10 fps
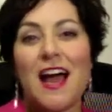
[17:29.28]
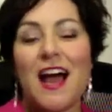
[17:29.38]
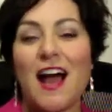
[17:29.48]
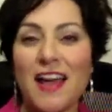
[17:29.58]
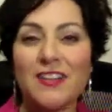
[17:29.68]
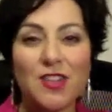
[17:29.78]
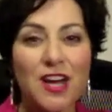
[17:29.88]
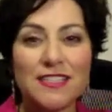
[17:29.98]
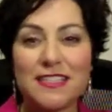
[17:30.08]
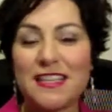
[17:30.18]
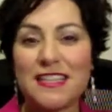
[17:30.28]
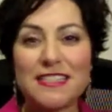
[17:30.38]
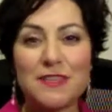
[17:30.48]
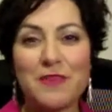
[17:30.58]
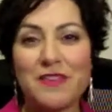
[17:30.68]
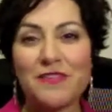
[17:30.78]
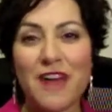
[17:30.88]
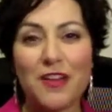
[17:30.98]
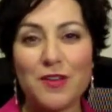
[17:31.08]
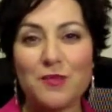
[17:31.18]
I trust that these have been
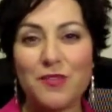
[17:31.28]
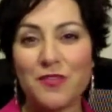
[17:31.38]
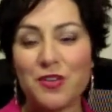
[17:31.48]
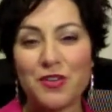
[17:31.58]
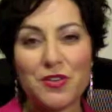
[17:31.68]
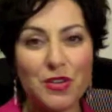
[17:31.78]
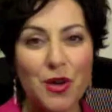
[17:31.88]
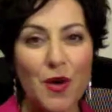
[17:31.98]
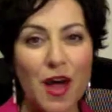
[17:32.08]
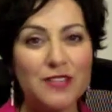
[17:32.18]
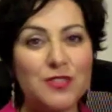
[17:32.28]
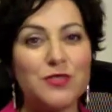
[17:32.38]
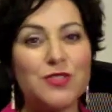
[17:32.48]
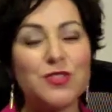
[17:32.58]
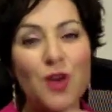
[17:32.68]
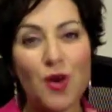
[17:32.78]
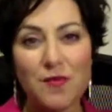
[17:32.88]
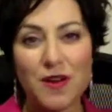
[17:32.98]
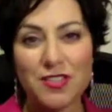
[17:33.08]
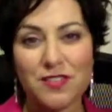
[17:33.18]
valuable for you. I do so
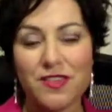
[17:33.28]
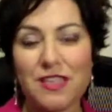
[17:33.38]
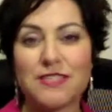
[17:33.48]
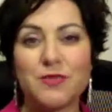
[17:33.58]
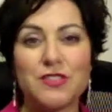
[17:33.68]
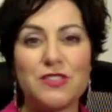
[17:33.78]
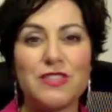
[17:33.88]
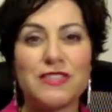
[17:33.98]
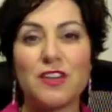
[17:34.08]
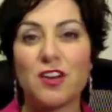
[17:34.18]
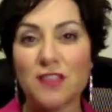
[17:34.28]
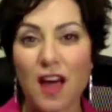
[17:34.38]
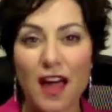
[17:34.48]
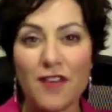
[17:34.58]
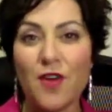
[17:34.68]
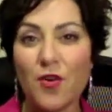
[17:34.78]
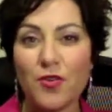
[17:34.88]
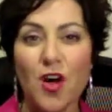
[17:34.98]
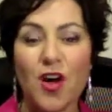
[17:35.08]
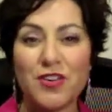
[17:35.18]
much of this. We do this at our live Own,
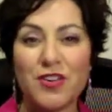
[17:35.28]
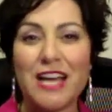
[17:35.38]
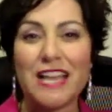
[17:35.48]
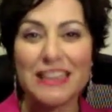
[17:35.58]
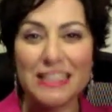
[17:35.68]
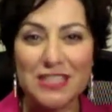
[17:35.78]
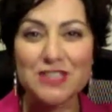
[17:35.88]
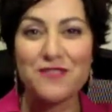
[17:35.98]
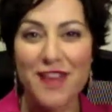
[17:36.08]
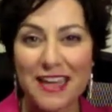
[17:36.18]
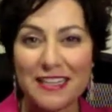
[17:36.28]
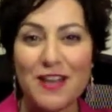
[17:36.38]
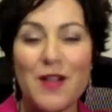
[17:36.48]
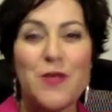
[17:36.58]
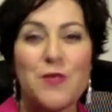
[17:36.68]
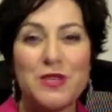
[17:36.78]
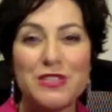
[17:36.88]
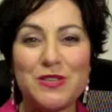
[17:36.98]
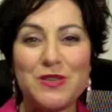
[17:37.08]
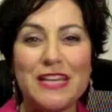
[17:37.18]
Honor, and Unleash event. We
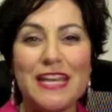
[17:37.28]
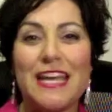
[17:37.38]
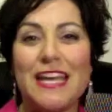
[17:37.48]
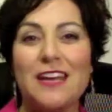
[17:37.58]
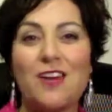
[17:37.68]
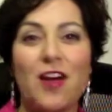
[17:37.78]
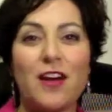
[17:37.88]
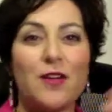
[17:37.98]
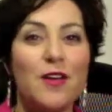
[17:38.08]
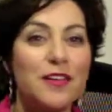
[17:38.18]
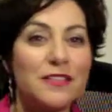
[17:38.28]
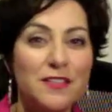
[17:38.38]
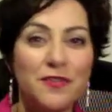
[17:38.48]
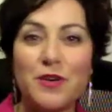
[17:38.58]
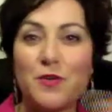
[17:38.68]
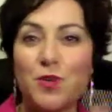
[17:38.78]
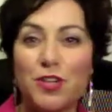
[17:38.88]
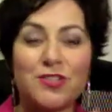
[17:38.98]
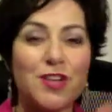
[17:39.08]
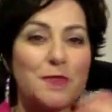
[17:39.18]
do it in our different
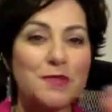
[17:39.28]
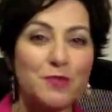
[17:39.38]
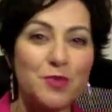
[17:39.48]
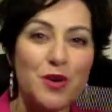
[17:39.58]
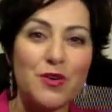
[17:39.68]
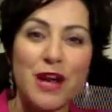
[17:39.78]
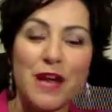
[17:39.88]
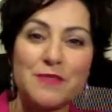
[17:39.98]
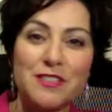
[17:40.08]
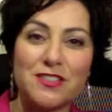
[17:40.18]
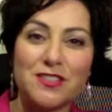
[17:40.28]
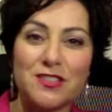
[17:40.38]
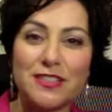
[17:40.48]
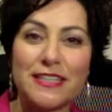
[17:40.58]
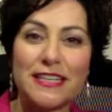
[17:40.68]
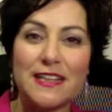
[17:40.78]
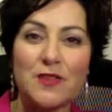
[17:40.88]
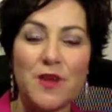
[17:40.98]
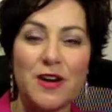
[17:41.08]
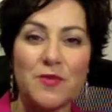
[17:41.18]
workshops and programs, and certainly in the
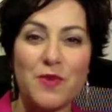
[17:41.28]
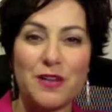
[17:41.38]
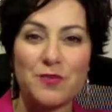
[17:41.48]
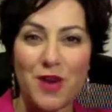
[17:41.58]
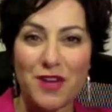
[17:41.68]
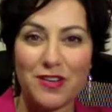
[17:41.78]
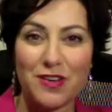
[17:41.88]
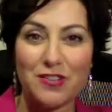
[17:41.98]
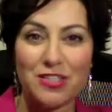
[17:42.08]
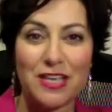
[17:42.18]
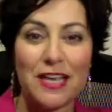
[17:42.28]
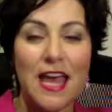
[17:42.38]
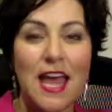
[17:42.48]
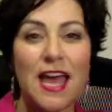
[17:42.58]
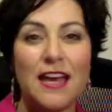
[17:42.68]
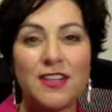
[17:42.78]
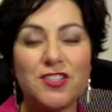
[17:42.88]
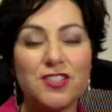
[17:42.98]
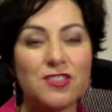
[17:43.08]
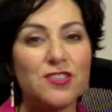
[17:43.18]
one-on-one and private coaching. And I
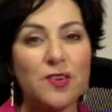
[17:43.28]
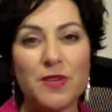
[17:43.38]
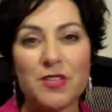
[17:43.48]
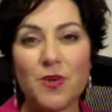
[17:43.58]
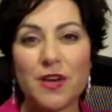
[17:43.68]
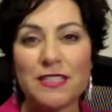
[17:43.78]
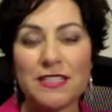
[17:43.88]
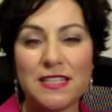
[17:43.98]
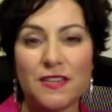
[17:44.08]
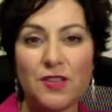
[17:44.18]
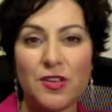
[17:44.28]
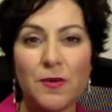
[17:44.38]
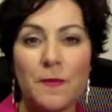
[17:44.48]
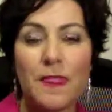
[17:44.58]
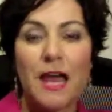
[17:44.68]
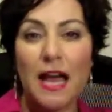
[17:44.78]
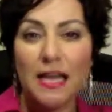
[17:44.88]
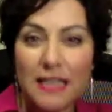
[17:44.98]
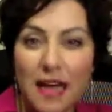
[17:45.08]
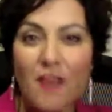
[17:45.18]
just so much wanted to give you
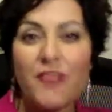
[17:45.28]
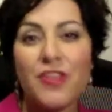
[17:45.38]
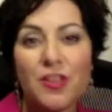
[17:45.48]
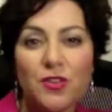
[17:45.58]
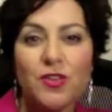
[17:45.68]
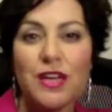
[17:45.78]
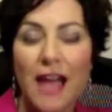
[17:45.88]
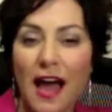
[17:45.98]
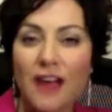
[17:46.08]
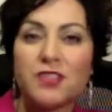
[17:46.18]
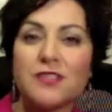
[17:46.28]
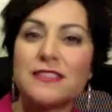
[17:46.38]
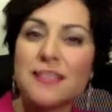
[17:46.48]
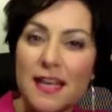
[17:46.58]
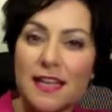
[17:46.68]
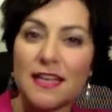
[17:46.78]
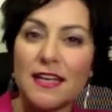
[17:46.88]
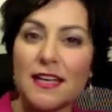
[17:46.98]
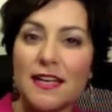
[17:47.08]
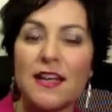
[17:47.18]
enough that you could actually take it
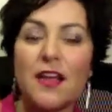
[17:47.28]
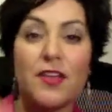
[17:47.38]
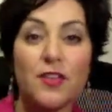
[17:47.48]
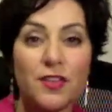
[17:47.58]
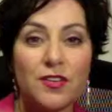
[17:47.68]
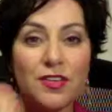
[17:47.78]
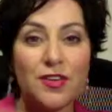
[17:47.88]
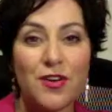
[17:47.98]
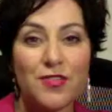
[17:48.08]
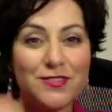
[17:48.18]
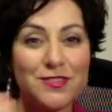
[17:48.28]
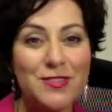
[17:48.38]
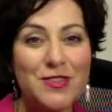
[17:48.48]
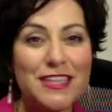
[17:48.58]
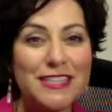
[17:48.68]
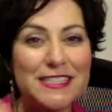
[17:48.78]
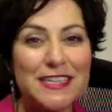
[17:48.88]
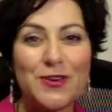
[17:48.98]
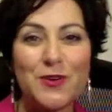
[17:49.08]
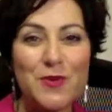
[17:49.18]
in, do this
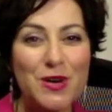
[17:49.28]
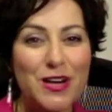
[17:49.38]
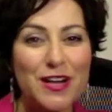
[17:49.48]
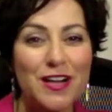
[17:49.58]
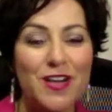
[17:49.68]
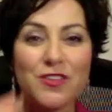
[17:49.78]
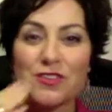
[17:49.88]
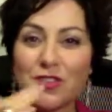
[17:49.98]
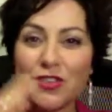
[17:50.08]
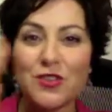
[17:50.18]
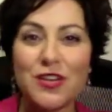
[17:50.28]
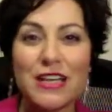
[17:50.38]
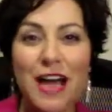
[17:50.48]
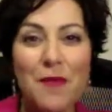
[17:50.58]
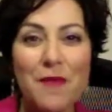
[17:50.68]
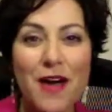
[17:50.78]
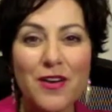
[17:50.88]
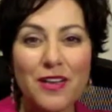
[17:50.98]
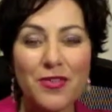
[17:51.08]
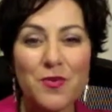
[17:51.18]
inner work, so that you could come
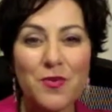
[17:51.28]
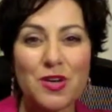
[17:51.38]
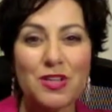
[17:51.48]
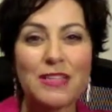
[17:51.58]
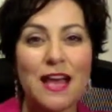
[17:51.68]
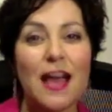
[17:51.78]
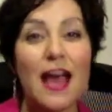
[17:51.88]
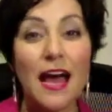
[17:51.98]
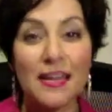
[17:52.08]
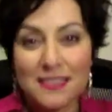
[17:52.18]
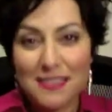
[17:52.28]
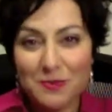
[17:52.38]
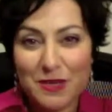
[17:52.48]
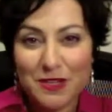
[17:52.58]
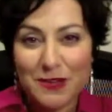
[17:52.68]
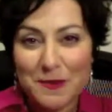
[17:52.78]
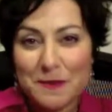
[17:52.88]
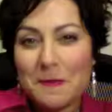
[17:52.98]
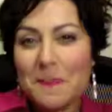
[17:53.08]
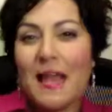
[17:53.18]
out in the world as a speaker,
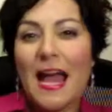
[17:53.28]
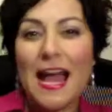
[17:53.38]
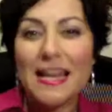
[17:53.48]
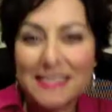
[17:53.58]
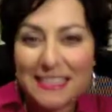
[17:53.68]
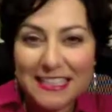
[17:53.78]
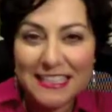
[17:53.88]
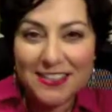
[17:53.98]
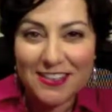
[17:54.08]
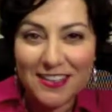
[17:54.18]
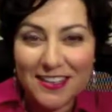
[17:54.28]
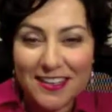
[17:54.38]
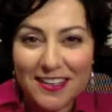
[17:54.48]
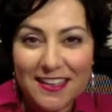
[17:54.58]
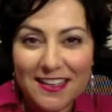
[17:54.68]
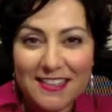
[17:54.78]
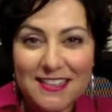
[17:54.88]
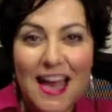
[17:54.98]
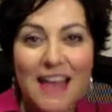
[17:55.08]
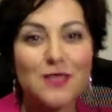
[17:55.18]
as a leader,
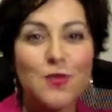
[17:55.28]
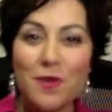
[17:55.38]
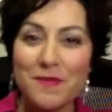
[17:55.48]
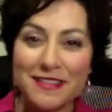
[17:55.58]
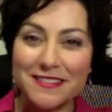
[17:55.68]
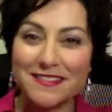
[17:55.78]
as a woman,